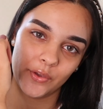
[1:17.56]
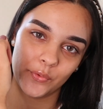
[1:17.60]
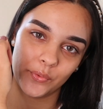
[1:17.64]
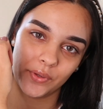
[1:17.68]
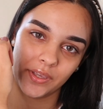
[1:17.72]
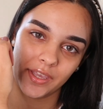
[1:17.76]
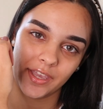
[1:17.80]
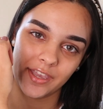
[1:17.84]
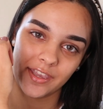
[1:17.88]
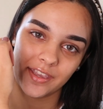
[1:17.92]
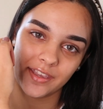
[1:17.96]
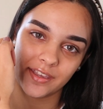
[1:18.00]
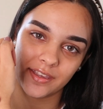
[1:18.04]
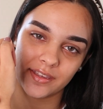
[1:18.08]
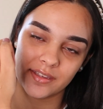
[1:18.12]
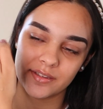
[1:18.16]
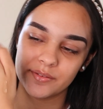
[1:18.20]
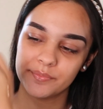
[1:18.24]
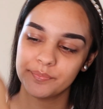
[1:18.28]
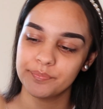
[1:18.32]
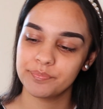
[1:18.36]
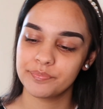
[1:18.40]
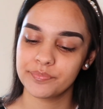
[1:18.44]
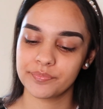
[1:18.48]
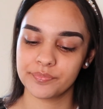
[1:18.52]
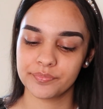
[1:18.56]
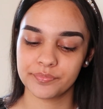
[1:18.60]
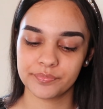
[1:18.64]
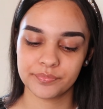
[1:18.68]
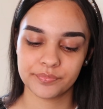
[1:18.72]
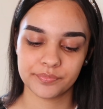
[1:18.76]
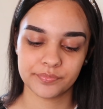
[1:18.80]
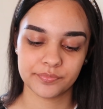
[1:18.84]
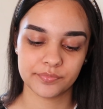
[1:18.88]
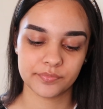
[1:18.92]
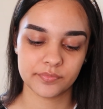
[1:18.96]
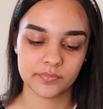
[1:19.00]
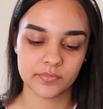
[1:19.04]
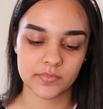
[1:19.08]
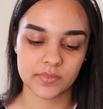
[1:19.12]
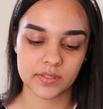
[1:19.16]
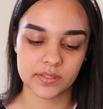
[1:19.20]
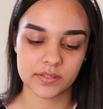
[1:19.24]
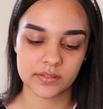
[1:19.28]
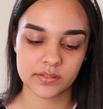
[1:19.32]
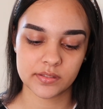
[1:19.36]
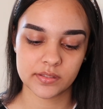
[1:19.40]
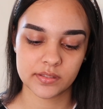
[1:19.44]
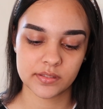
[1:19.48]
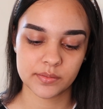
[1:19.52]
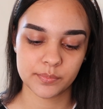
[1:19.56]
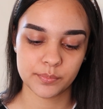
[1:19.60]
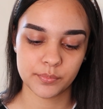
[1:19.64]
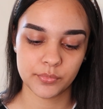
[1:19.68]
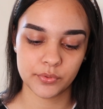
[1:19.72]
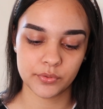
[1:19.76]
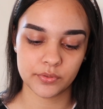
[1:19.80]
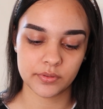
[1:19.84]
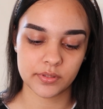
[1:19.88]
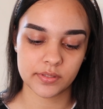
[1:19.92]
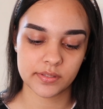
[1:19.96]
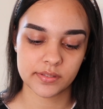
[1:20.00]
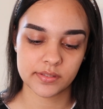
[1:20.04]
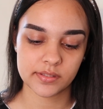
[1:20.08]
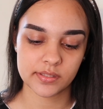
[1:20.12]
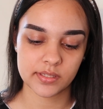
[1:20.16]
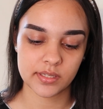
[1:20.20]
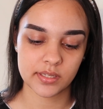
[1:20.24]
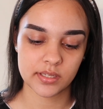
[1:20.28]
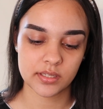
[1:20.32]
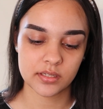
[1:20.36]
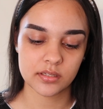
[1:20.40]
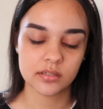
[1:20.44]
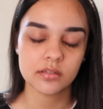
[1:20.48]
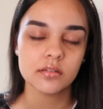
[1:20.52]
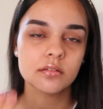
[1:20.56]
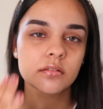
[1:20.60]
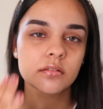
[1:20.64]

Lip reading: Okay, let's put this in.